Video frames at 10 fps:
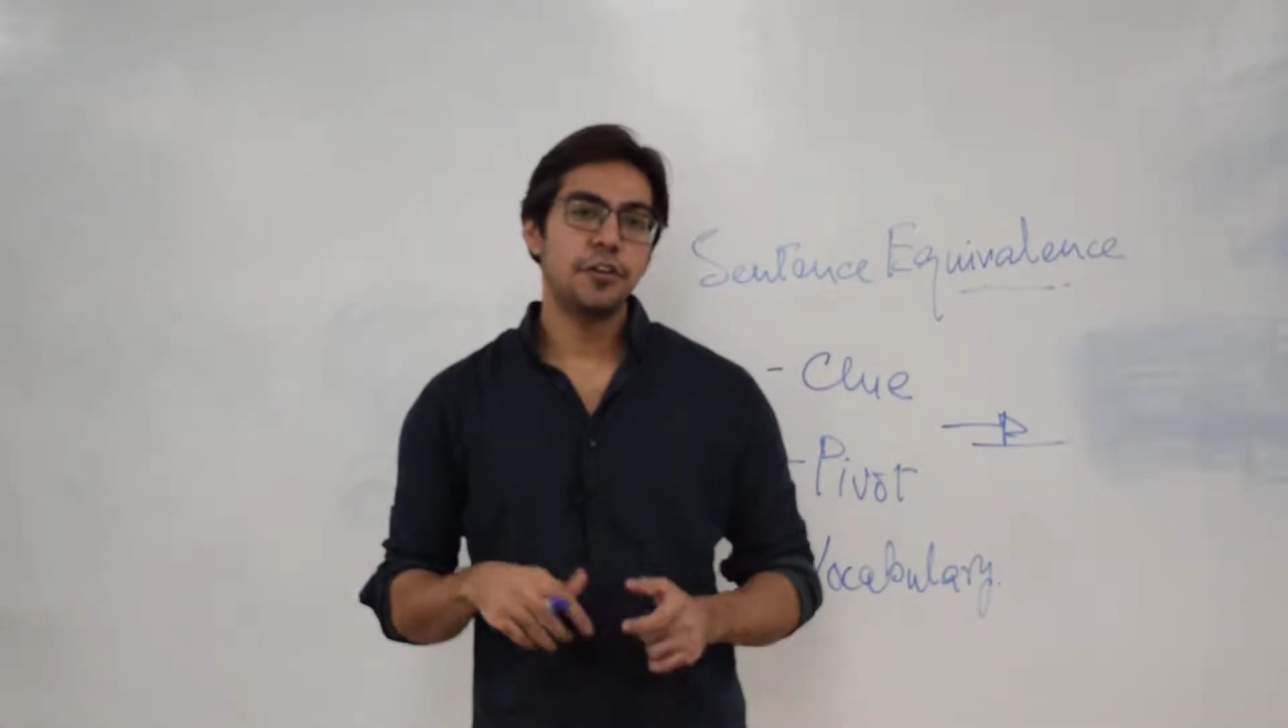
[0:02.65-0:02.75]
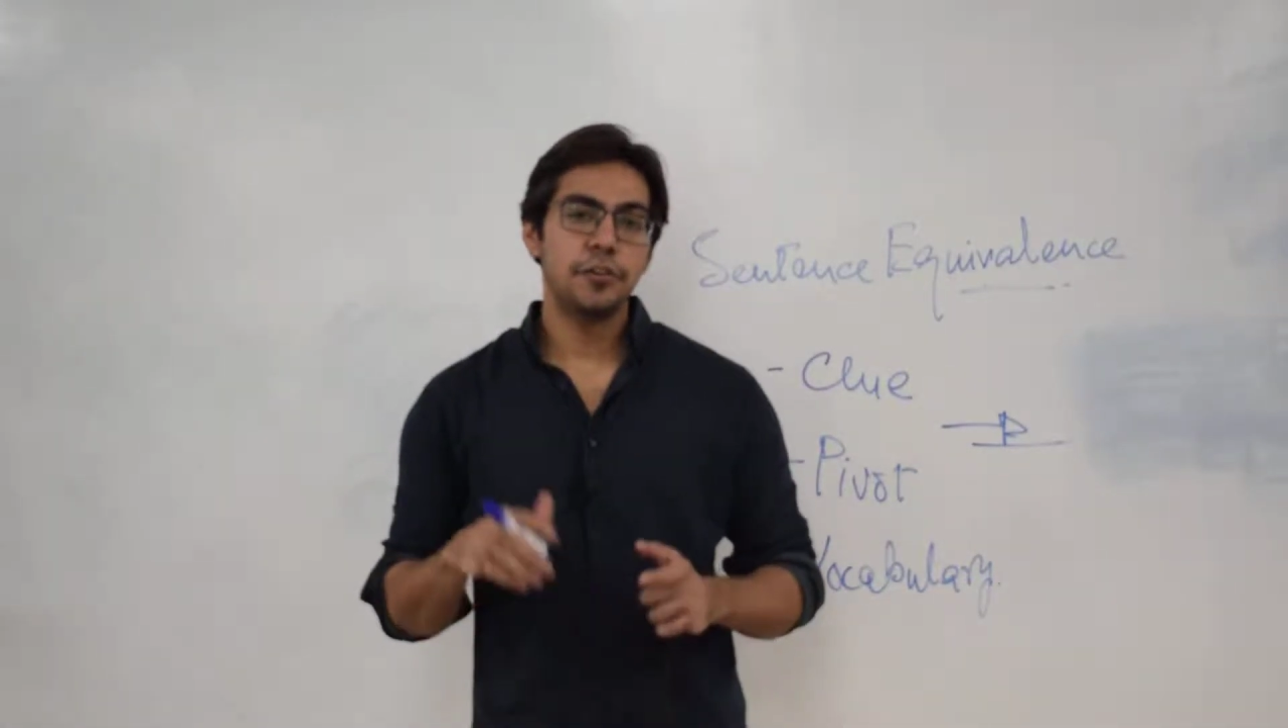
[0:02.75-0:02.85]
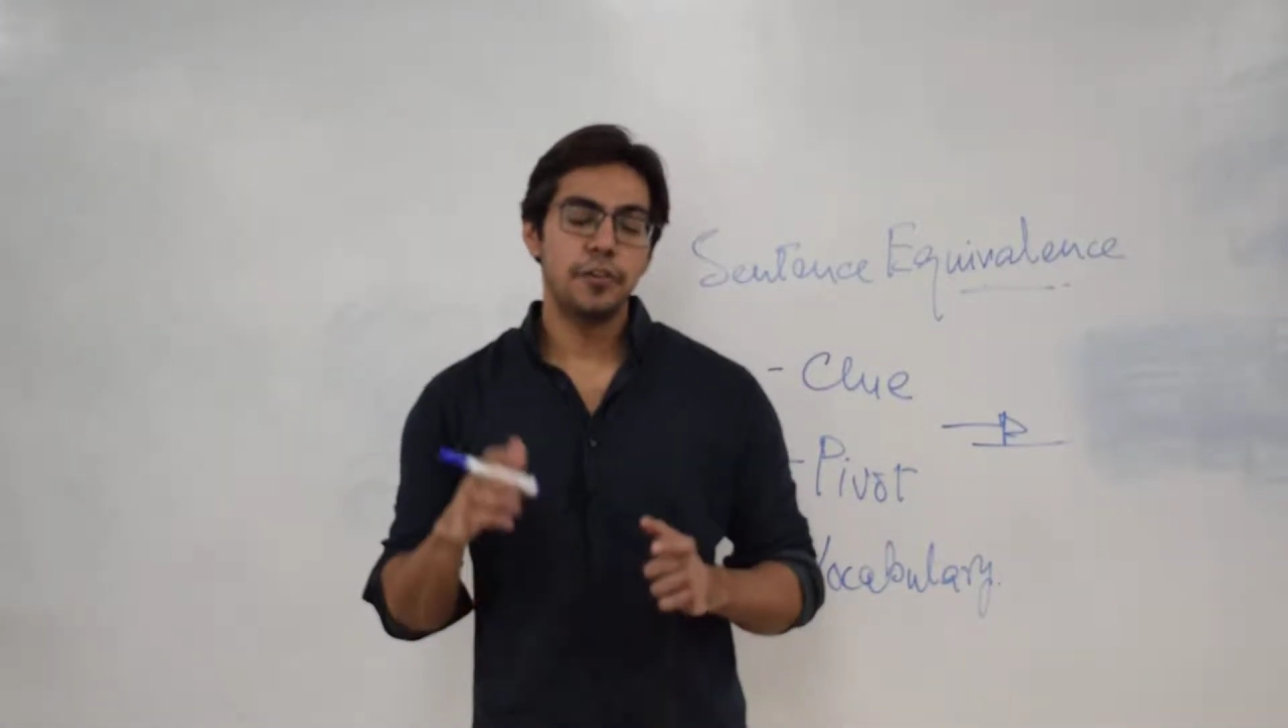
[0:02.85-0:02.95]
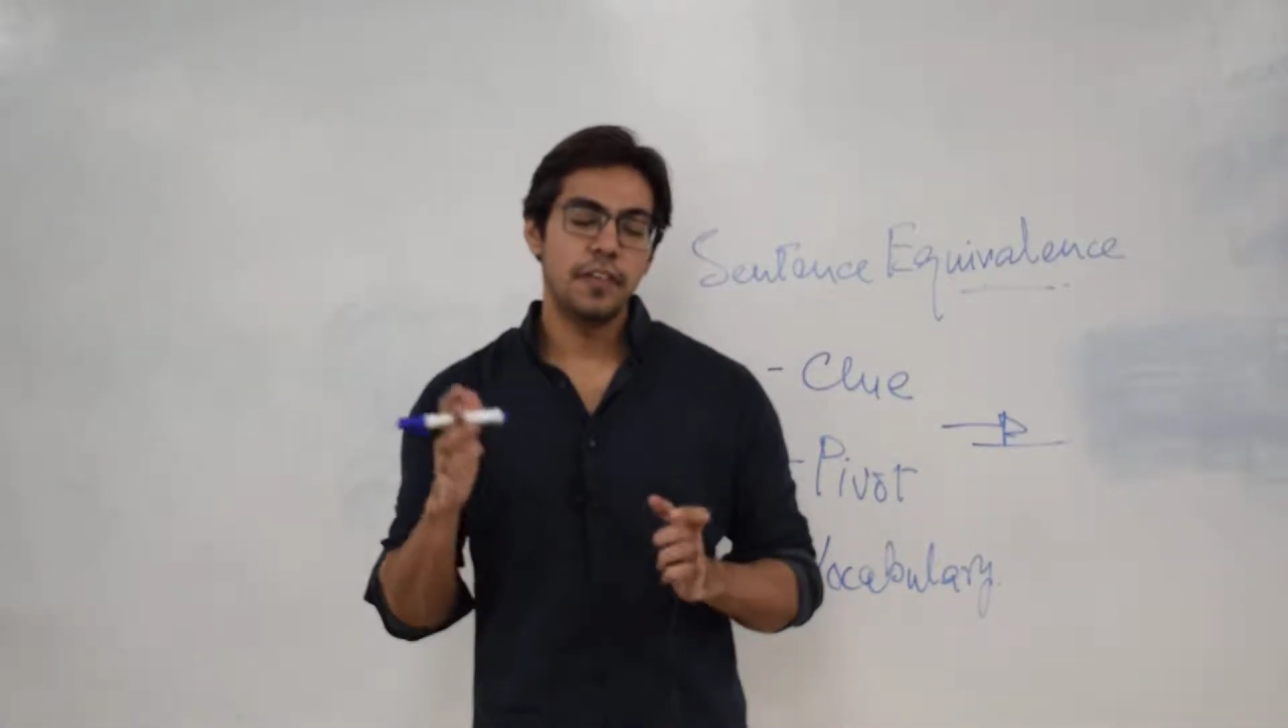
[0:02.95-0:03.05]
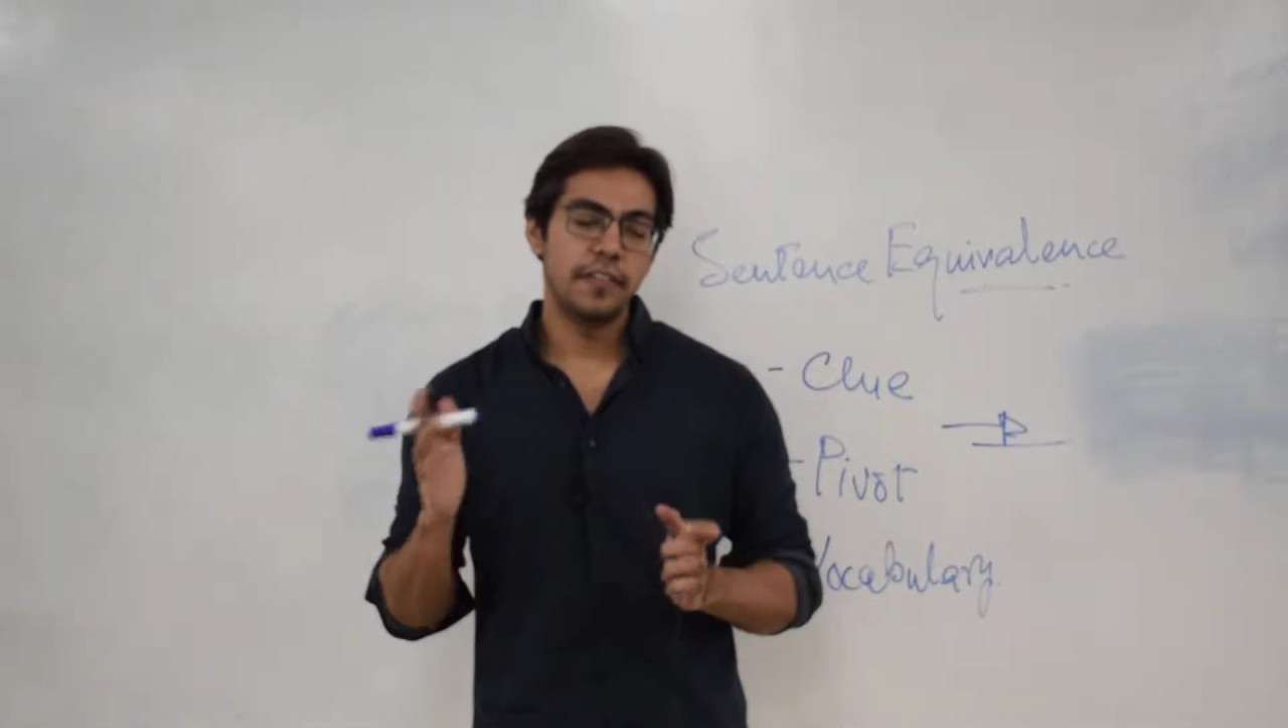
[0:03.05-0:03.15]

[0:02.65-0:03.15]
to